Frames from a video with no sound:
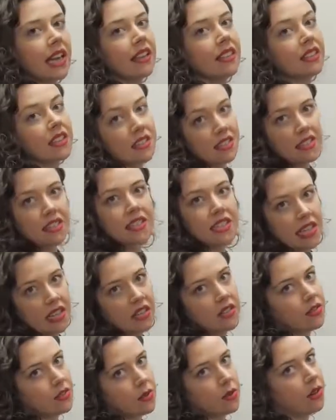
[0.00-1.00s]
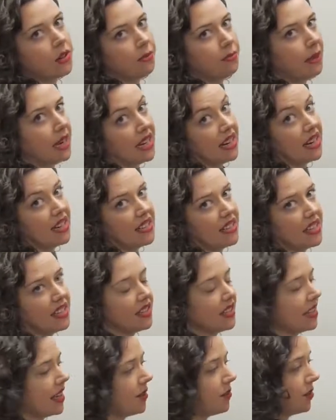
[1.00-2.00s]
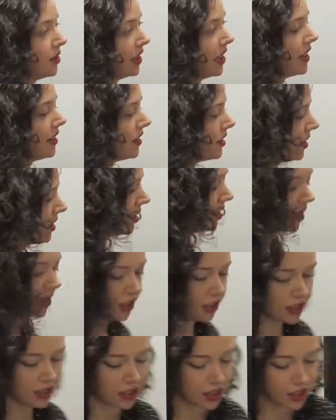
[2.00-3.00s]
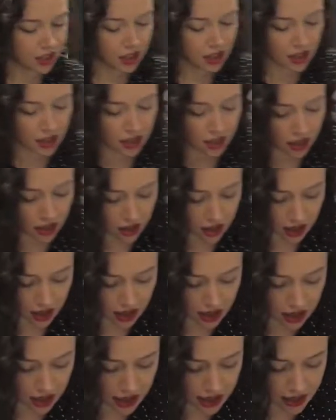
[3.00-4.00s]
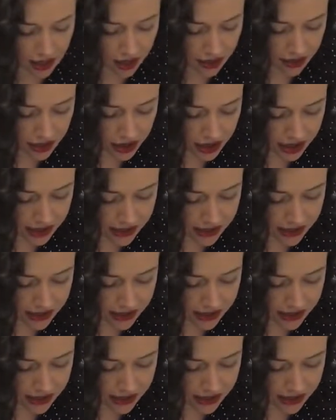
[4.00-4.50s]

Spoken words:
and the details or main ideas that relate. Another